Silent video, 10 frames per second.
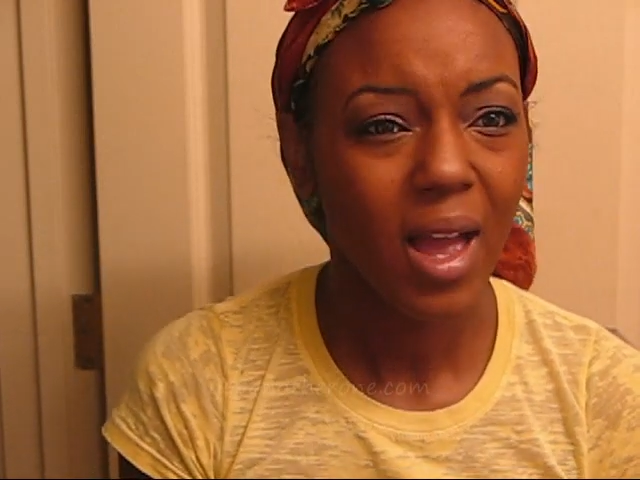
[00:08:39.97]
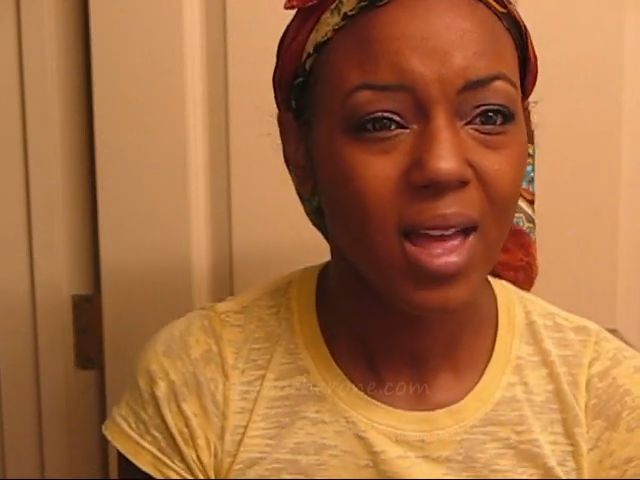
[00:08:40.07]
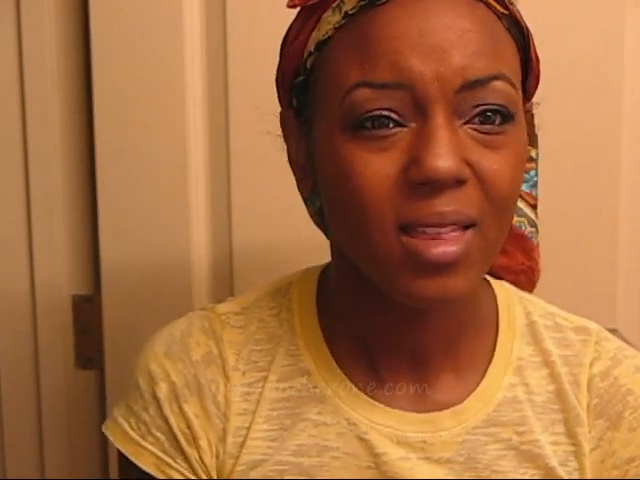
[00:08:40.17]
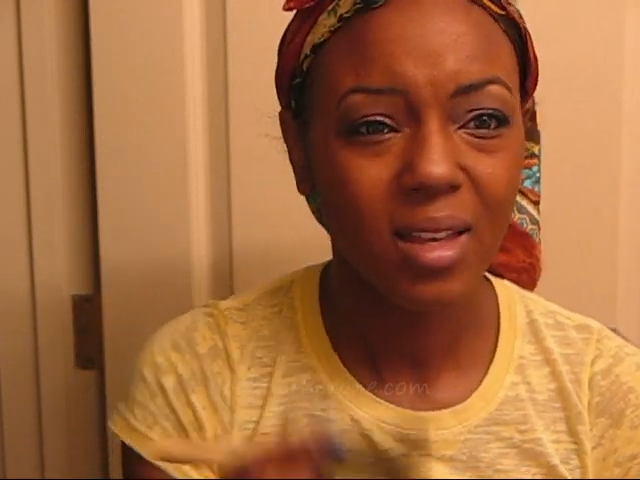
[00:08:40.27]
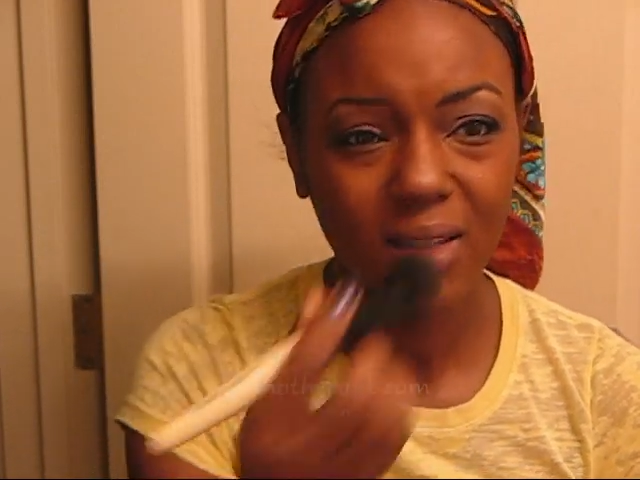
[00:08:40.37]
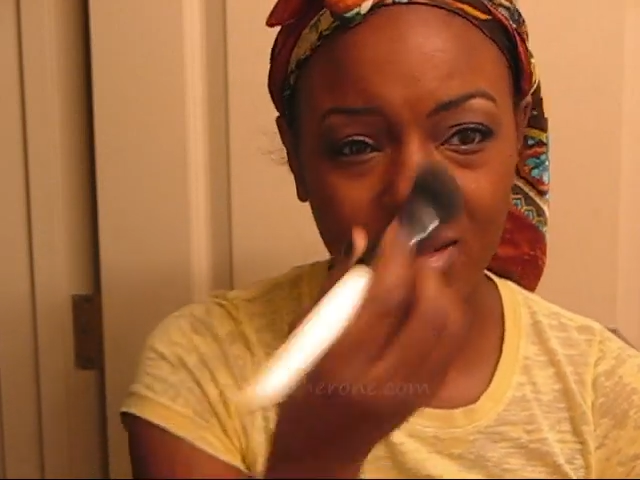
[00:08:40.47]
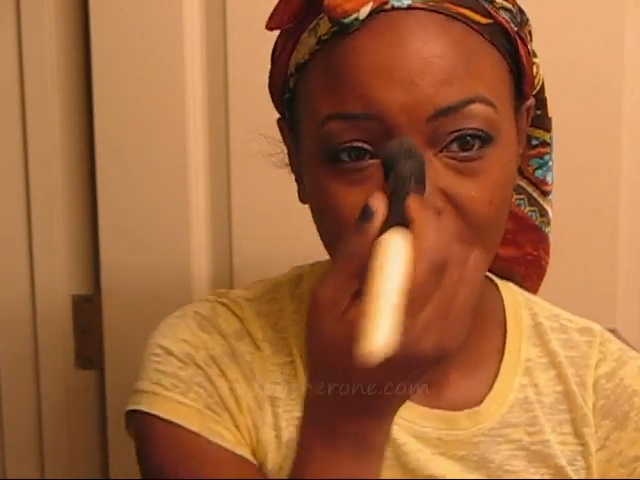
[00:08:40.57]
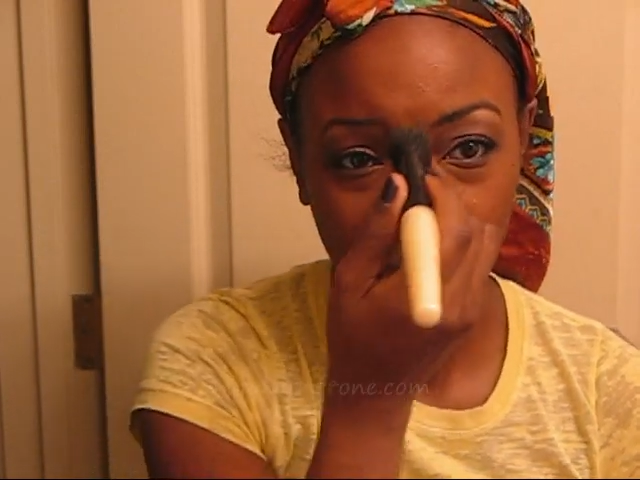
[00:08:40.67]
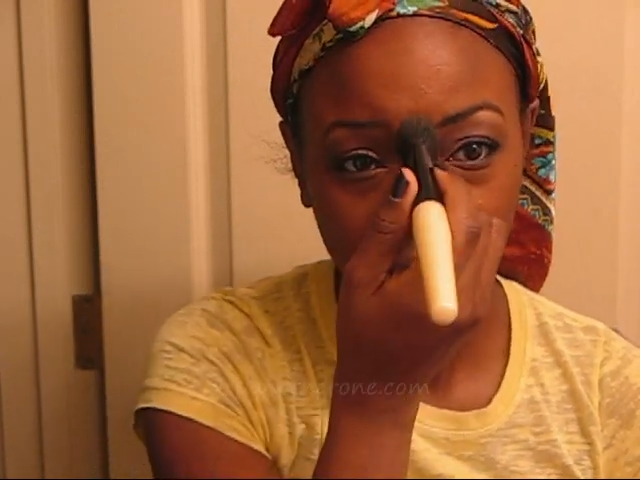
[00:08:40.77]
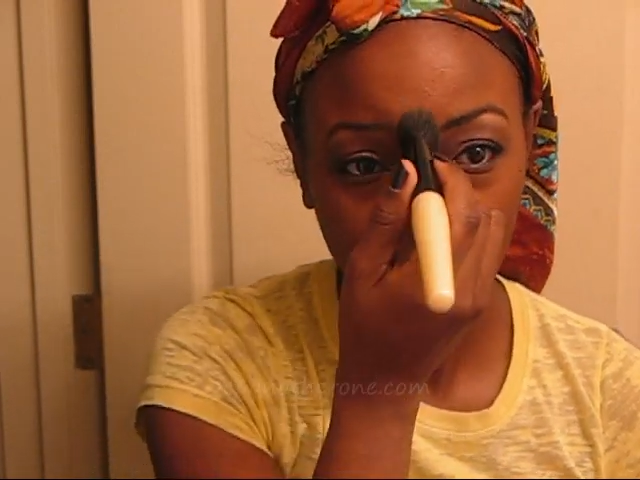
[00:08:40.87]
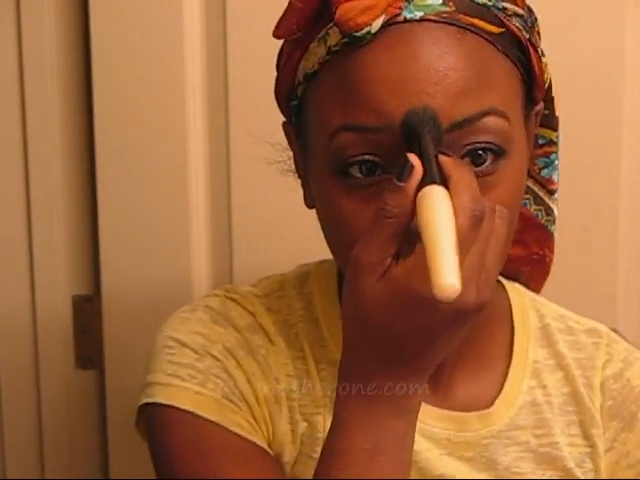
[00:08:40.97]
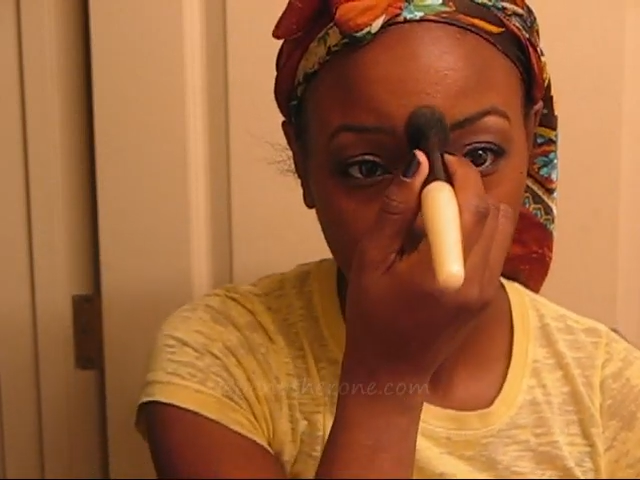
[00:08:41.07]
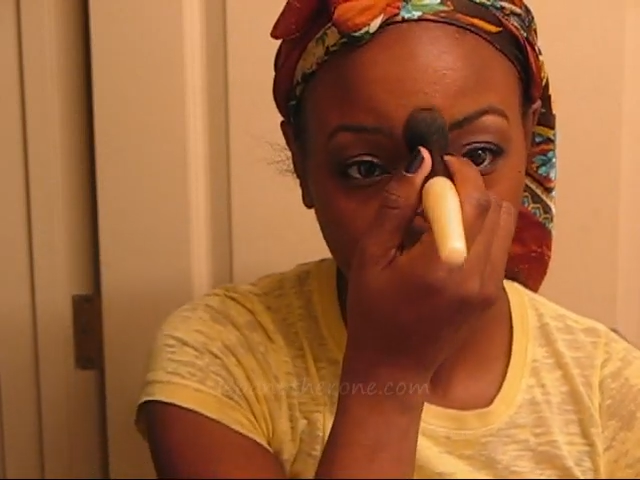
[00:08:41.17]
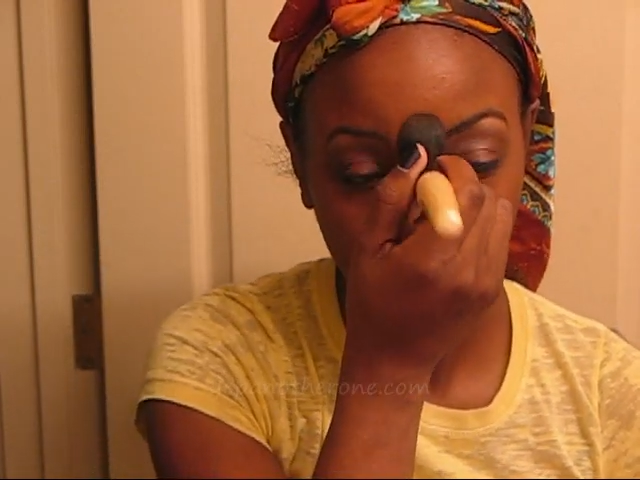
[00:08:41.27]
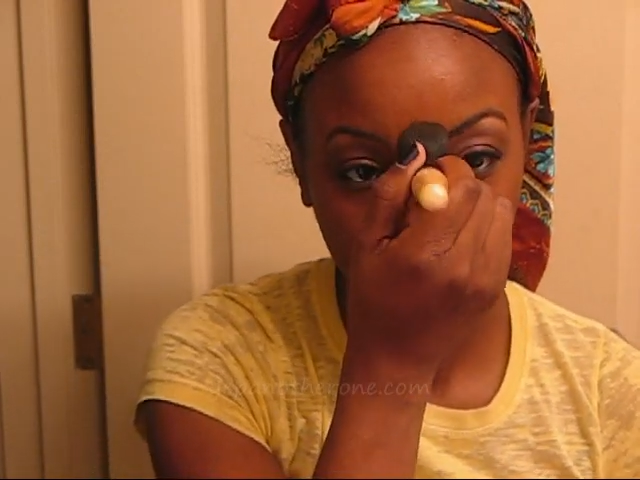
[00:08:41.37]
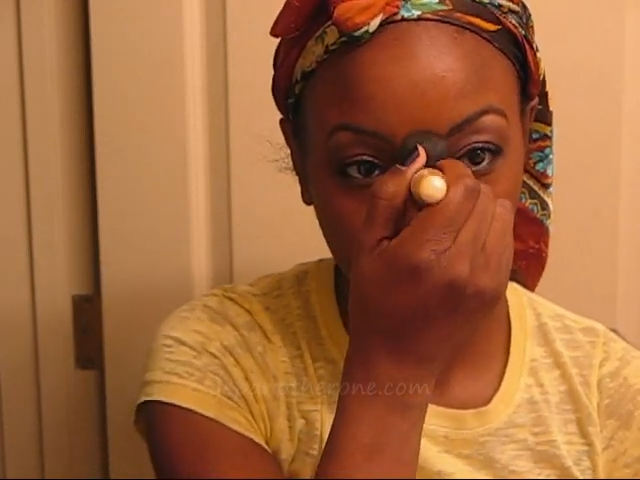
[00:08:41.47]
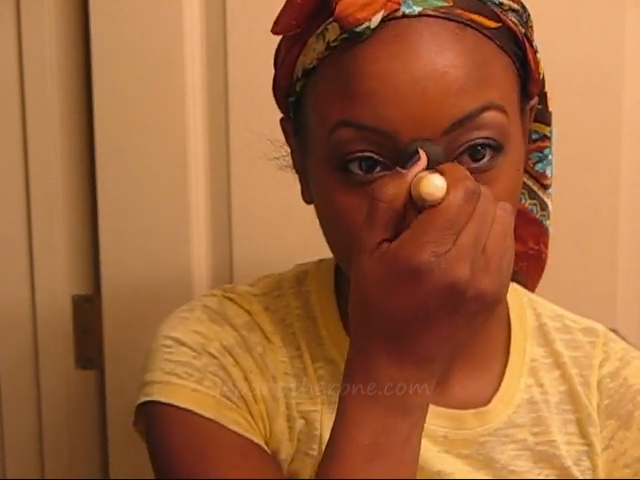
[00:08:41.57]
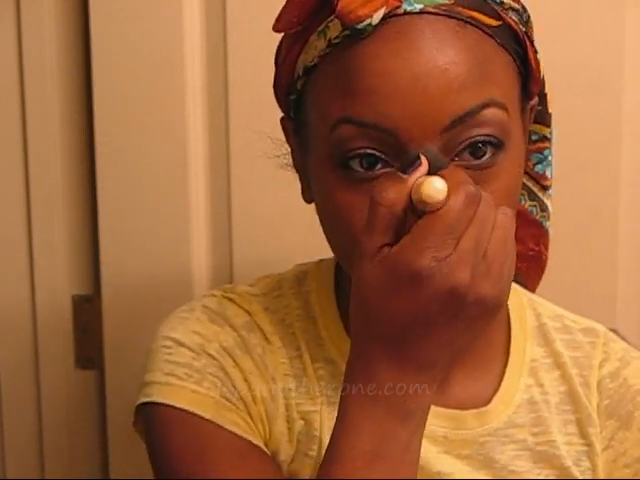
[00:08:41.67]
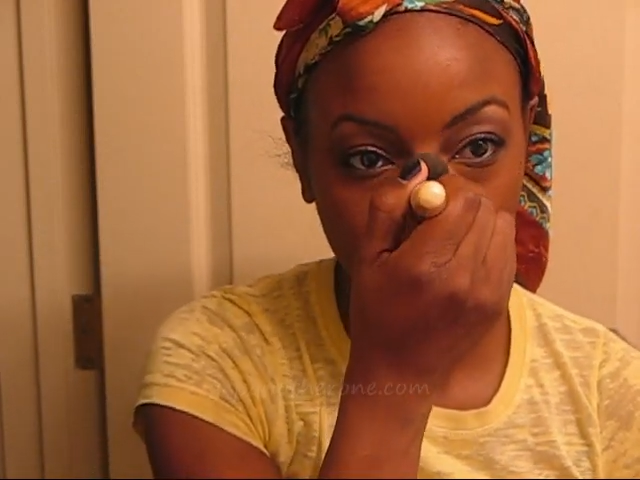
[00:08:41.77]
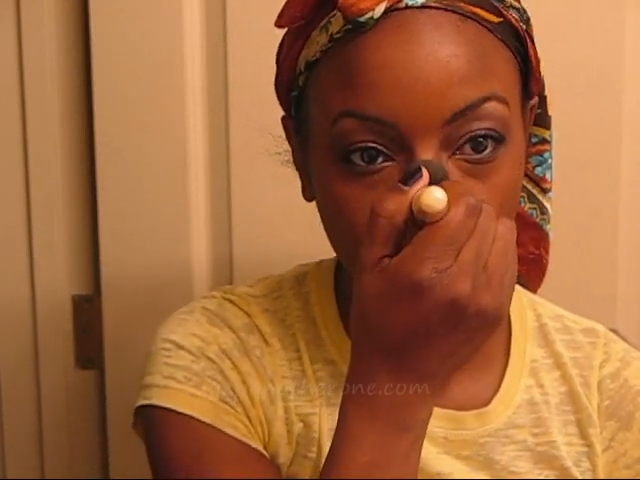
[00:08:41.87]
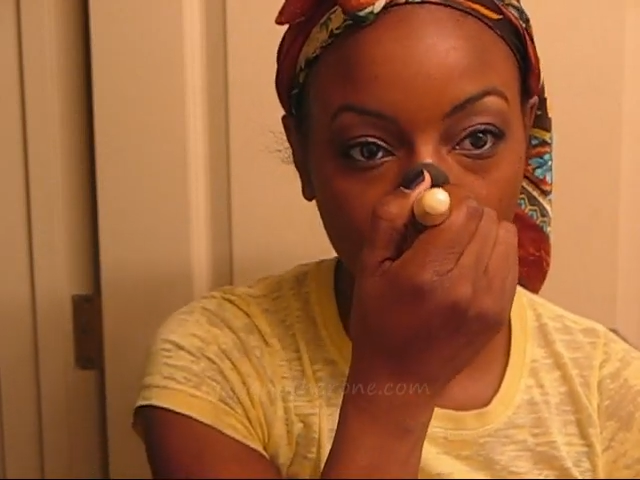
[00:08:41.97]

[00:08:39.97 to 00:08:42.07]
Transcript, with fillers: and then some show that came on after,